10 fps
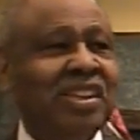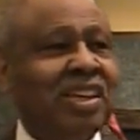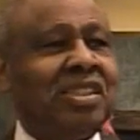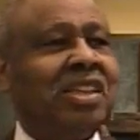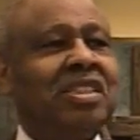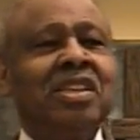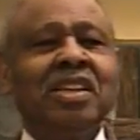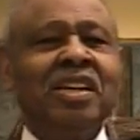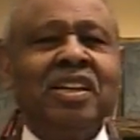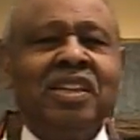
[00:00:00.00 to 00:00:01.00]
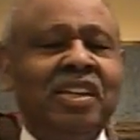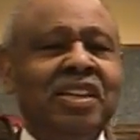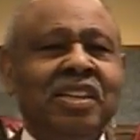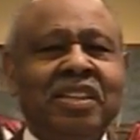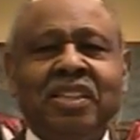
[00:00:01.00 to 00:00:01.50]
This is
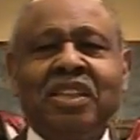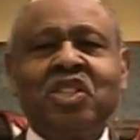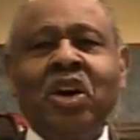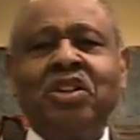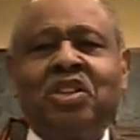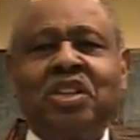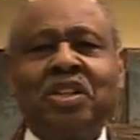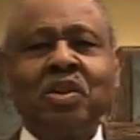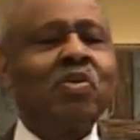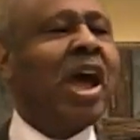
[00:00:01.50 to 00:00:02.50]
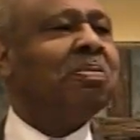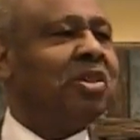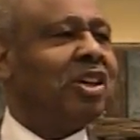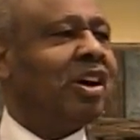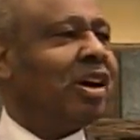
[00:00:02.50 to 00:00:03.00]
the church, the
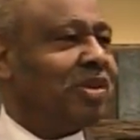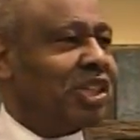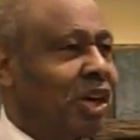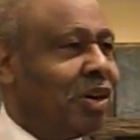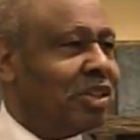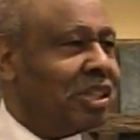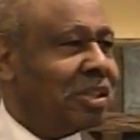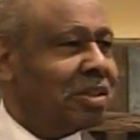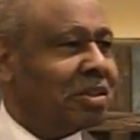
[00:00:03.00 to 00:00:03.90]
rapture of the church.